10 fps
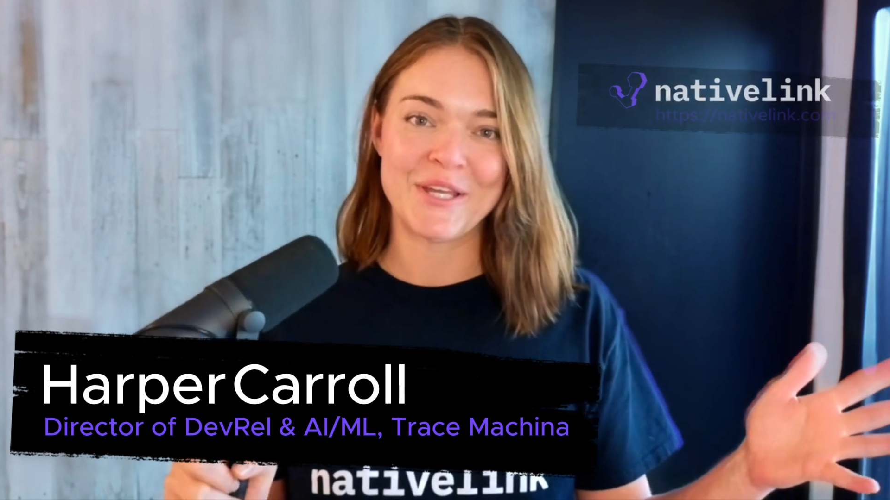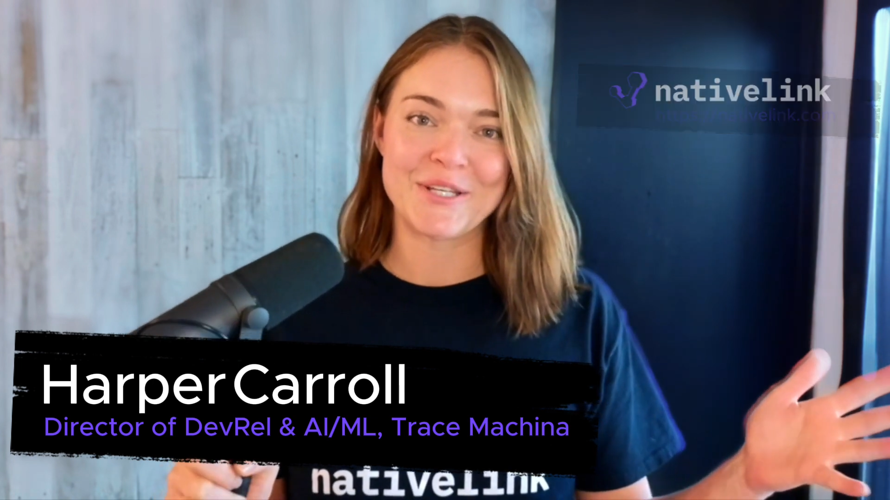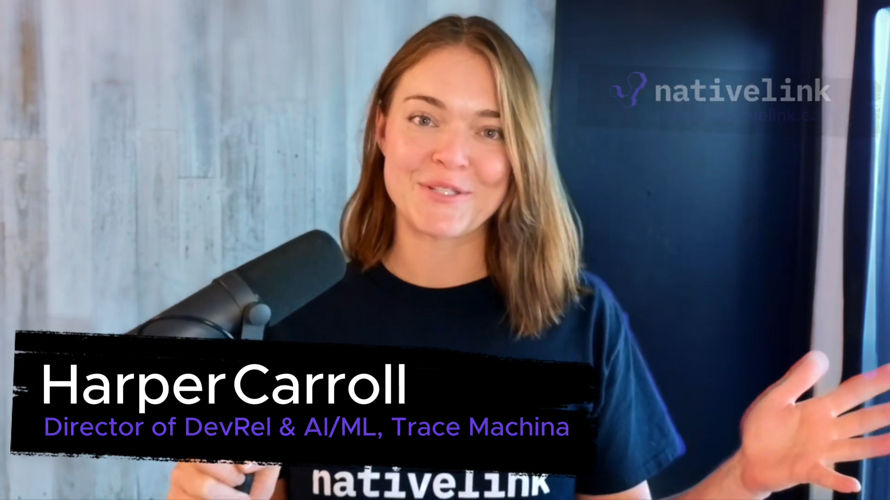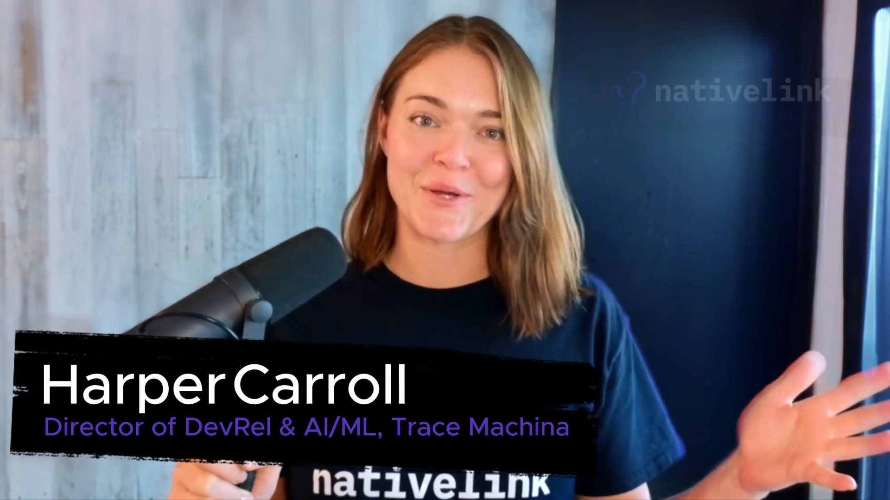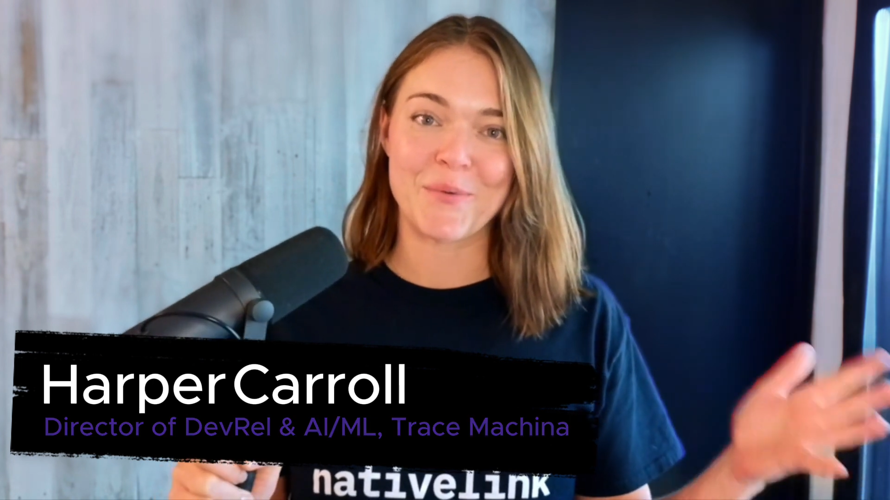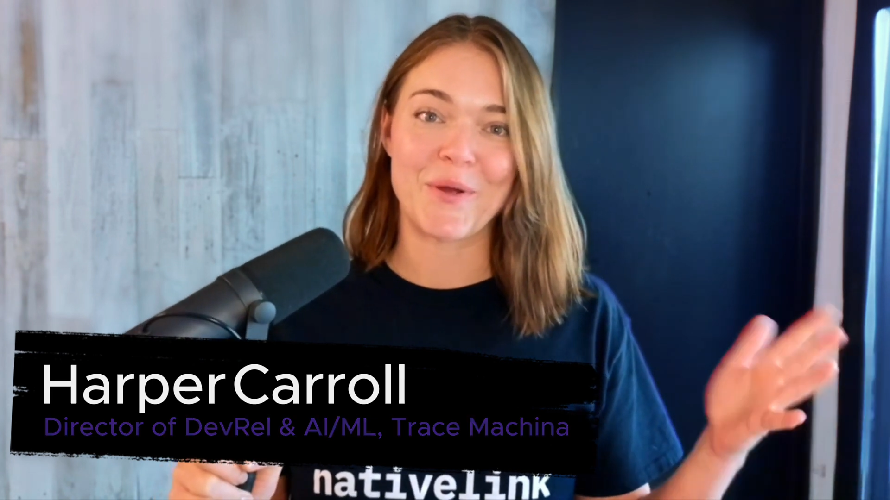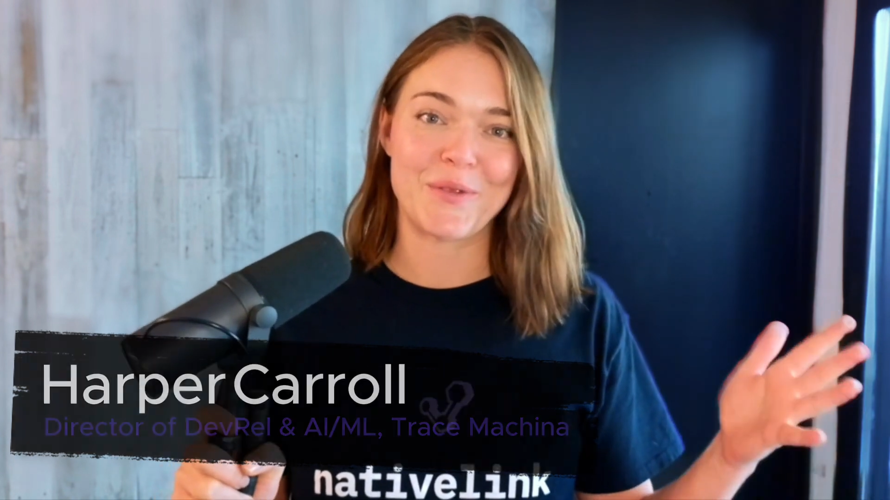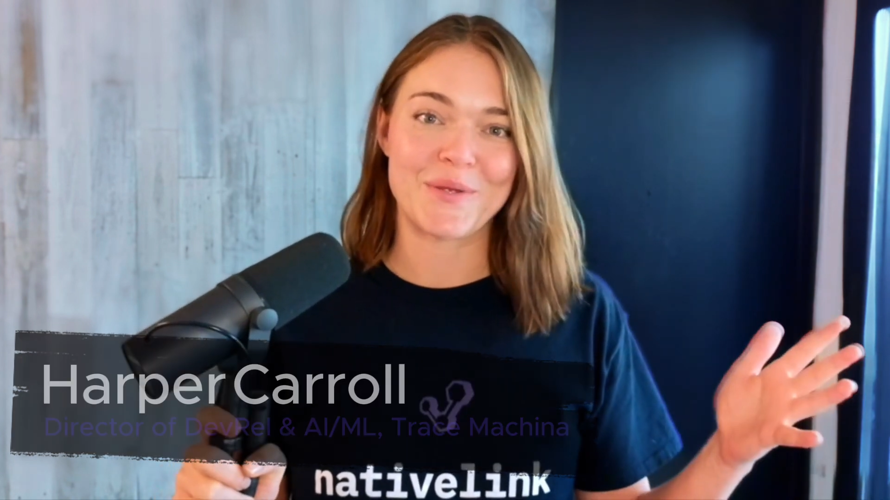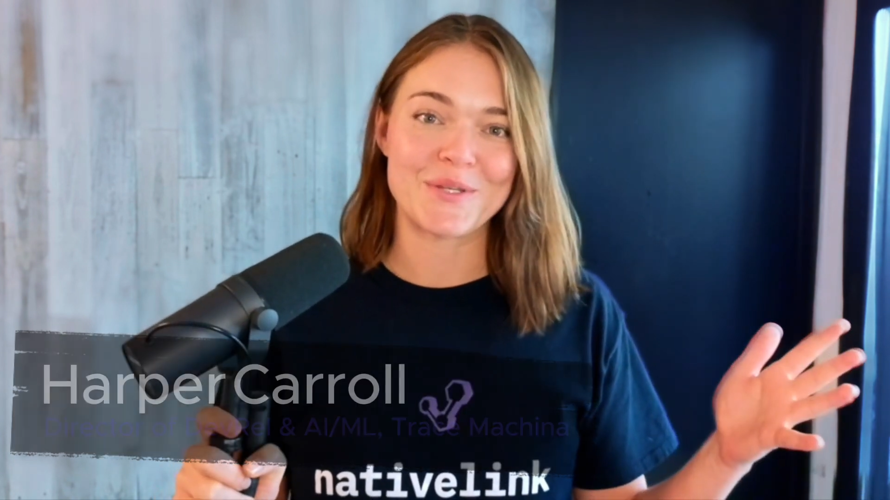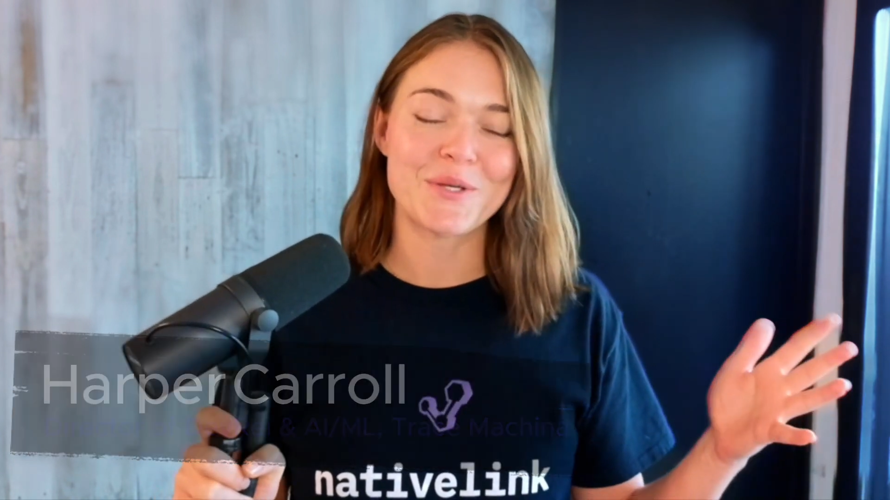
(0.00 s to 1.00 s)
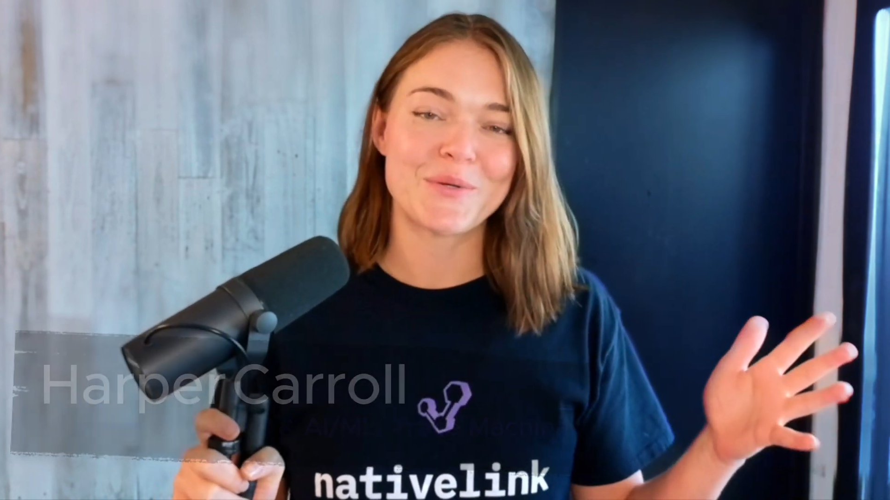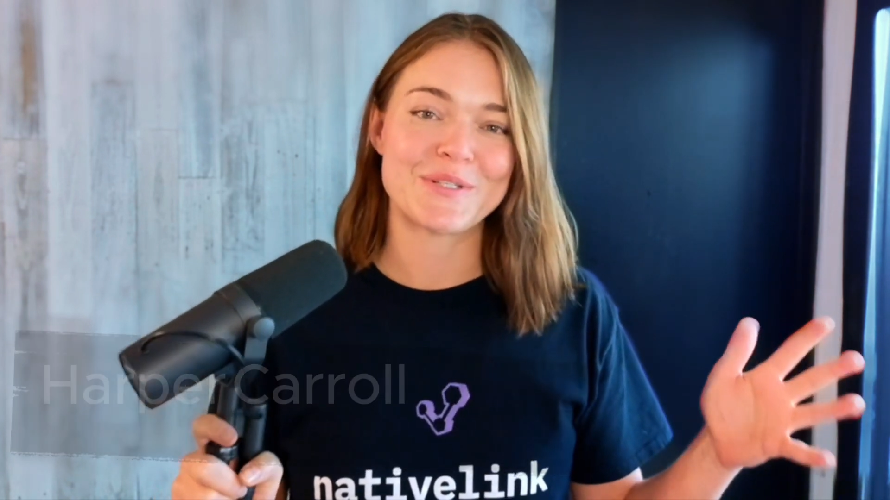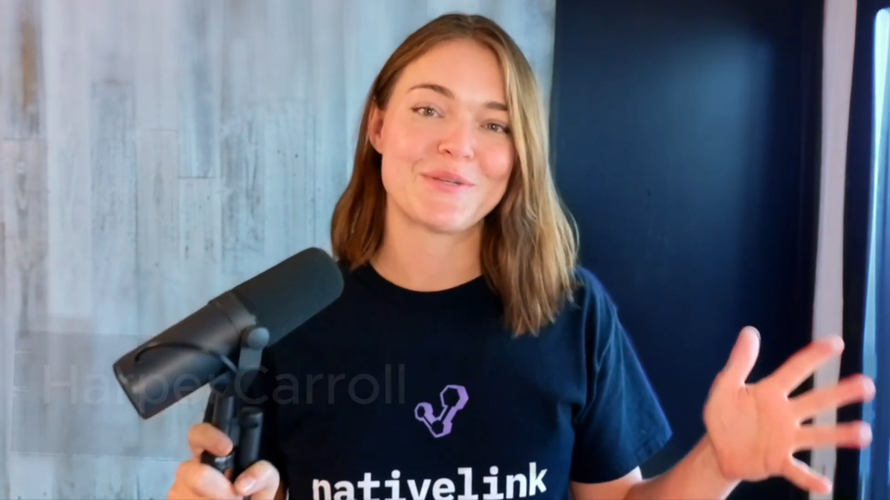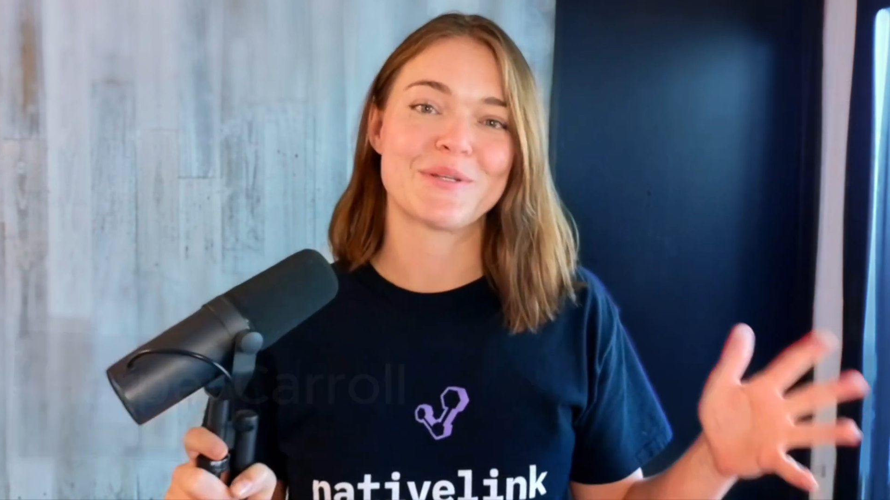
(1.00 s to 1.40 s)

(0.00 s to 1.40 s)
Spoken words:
So what you can do is